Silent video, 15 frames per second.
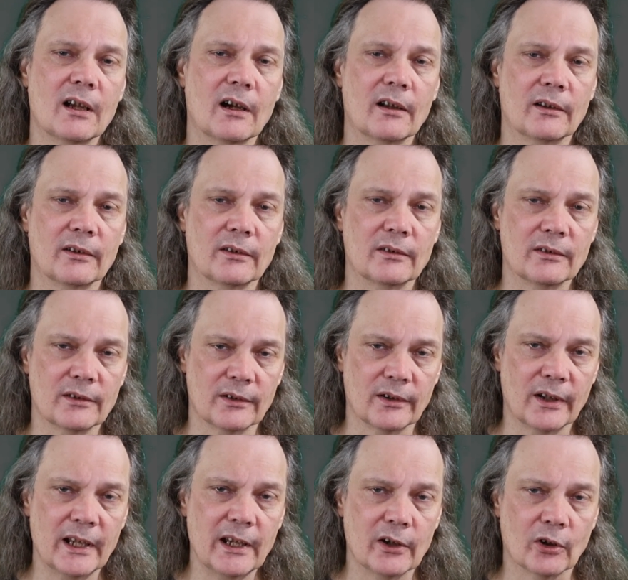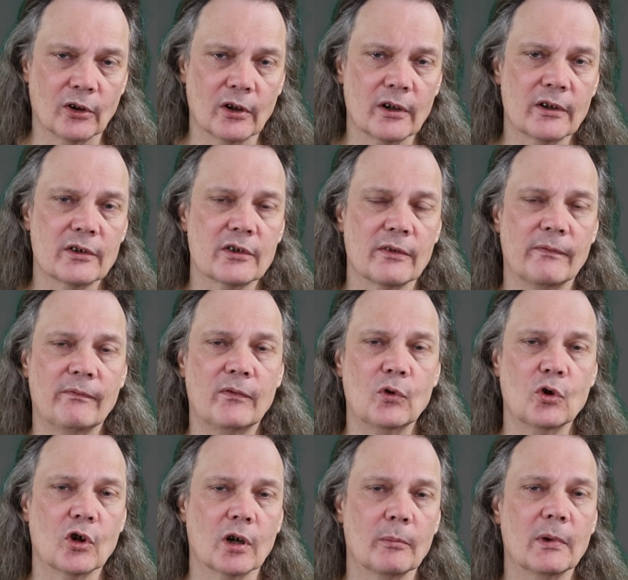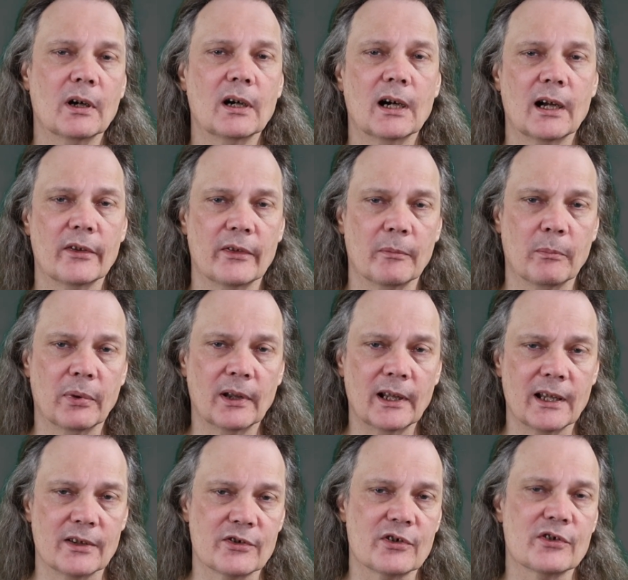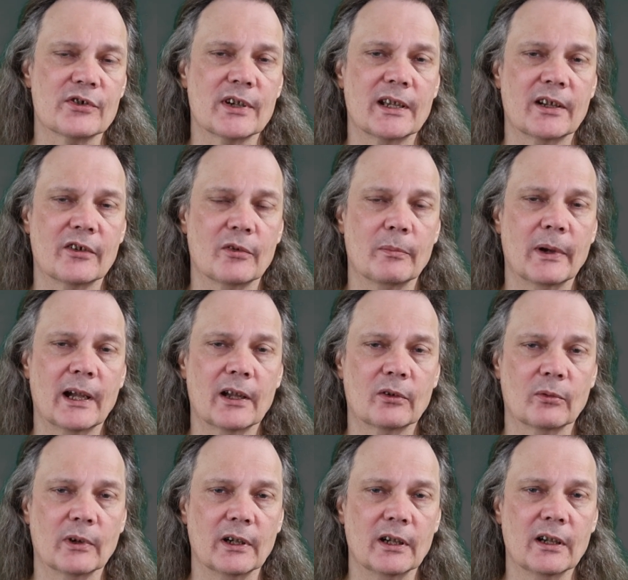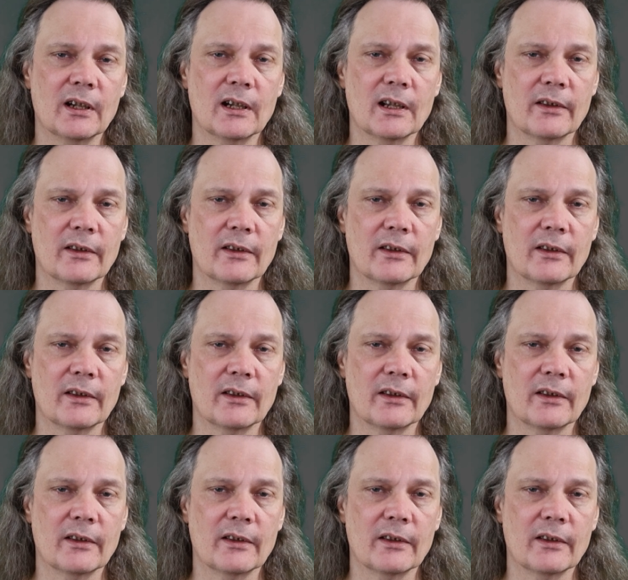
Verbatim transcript: a layer to form on the plates inside of the battery